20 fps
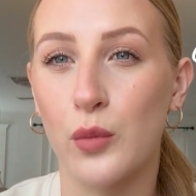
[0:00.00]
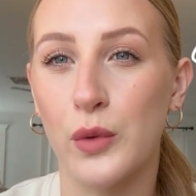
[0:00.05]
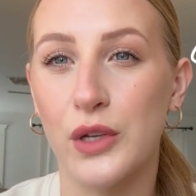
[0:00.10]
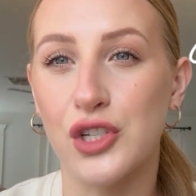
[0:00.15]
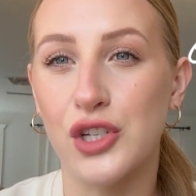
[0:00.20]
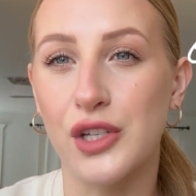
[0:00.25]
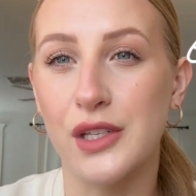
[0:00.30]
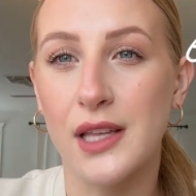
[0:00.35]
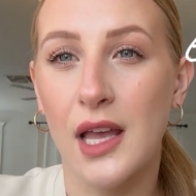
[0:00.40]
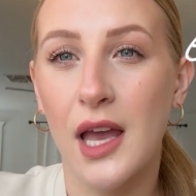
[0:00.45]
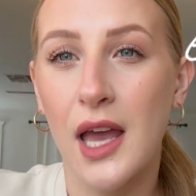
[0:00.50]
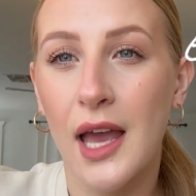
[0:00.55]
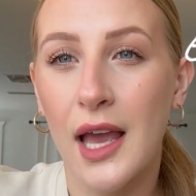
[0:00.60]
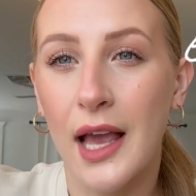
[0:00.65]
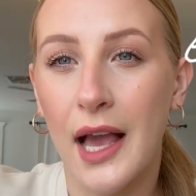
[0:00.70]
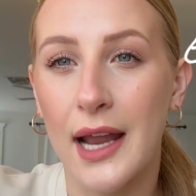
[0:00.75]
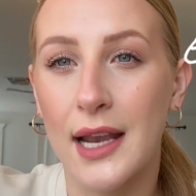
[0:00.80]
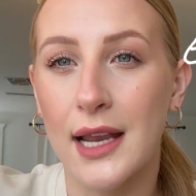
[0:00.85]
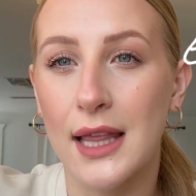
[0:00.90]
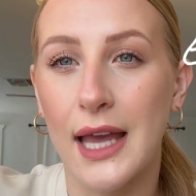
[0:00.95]
which is
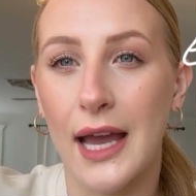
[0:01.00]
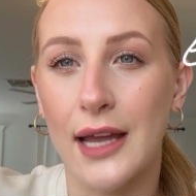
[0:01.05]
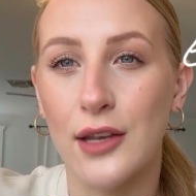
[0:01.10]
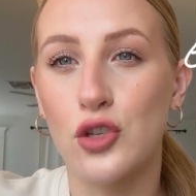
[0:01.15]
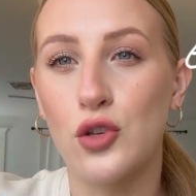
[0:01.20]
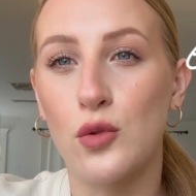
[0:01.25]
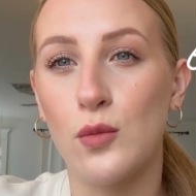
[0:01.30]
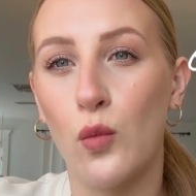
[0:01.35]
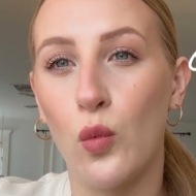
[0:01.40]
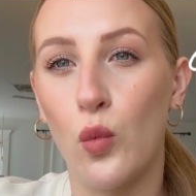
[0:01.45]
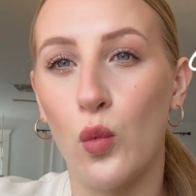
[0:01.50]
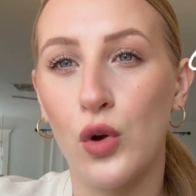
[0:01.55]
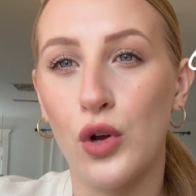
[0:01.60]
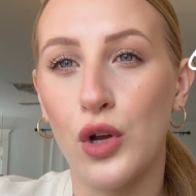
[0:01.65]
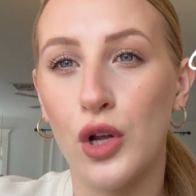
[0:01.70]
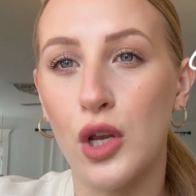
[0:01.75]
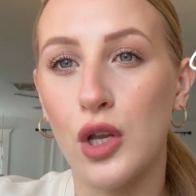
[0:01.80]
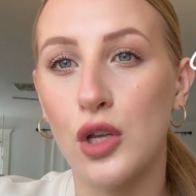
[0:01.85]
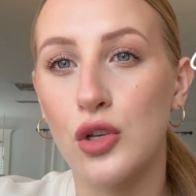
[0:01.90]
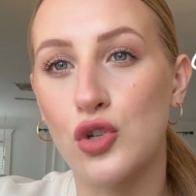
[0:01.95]
kind of that
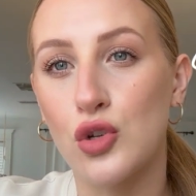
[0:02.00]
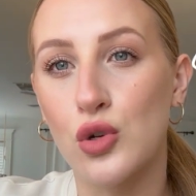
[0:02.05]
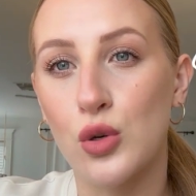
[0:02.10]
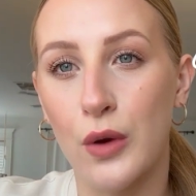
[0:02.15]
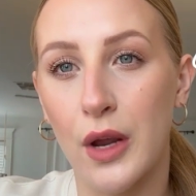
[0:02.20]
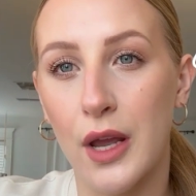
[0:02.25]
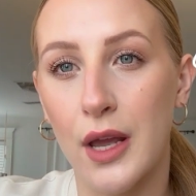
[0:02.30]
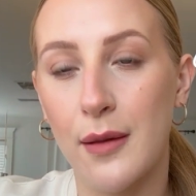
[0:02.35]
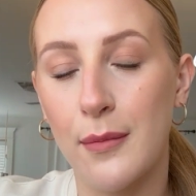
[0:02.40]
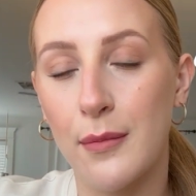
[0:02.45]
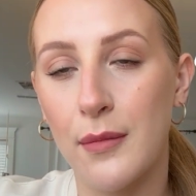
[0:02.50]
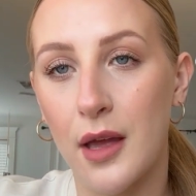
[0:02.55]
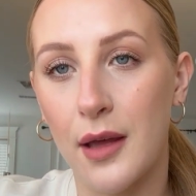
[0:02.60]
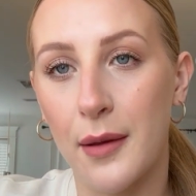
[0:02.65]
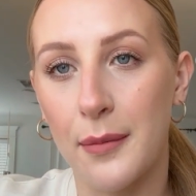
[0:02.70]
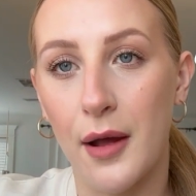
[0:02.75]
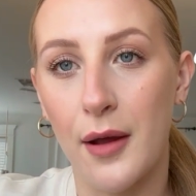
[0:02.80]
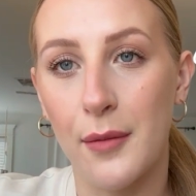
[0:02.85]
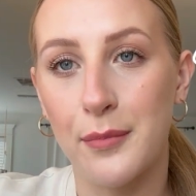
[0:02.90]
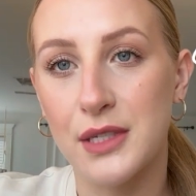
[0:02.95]
wood trim
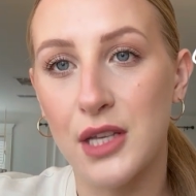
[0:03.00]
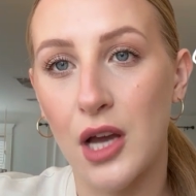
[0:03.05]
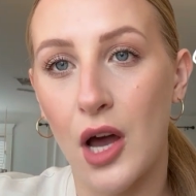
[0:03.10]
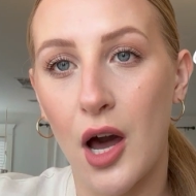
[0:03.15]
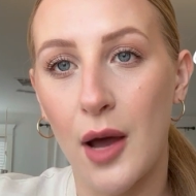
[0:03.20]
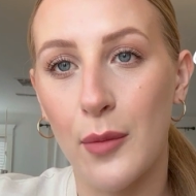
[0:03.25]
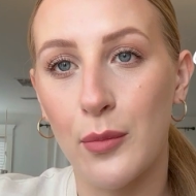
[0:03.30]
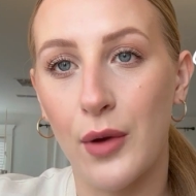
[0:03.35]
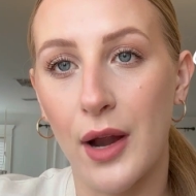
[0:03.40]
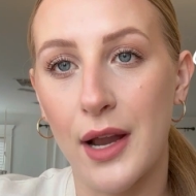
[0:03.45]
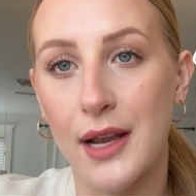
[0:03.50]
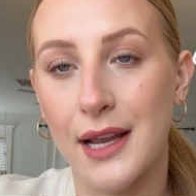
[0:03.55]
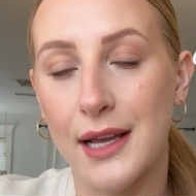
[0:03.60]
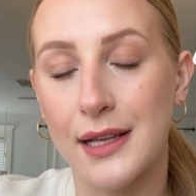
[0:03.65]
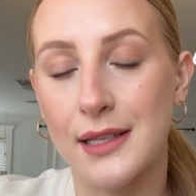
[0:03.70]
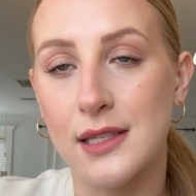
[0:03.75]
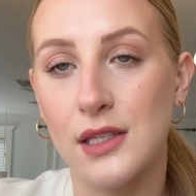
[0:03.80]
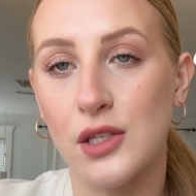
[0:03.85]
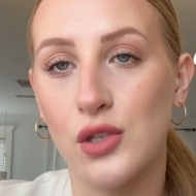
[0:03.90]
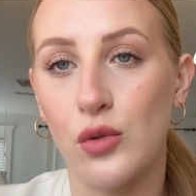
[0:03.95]
up top right
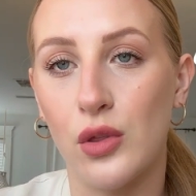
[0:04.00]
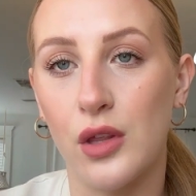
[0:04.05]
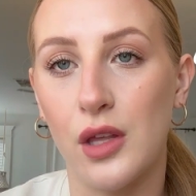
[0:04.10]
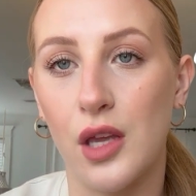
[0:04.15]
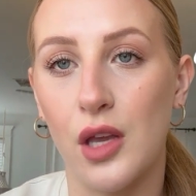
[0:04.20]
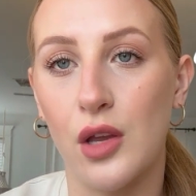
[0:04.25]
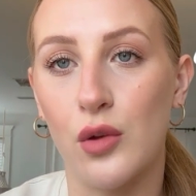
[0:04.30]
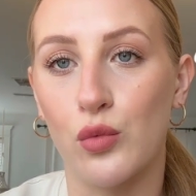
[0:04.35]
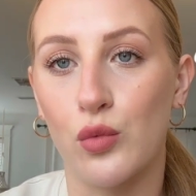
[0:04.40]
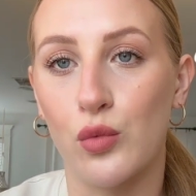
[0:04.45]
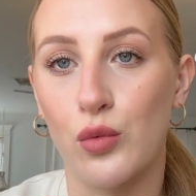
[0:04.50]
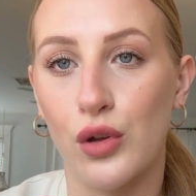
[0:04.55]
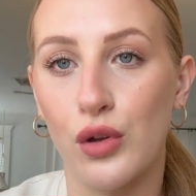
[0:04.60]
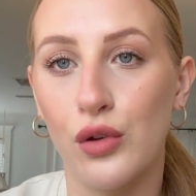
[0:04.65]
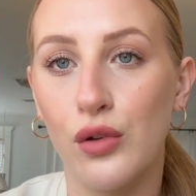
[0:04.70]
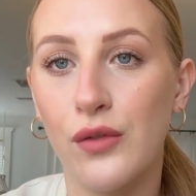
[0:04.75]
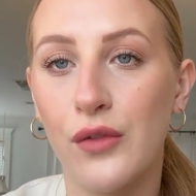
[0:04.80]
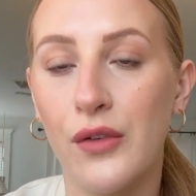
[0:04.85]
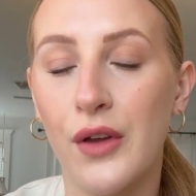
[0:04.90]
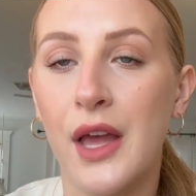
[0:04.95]
next to the
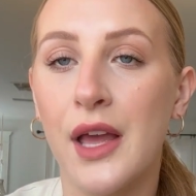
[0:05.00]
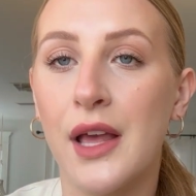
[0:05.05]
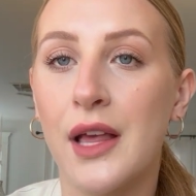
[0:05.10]
roof.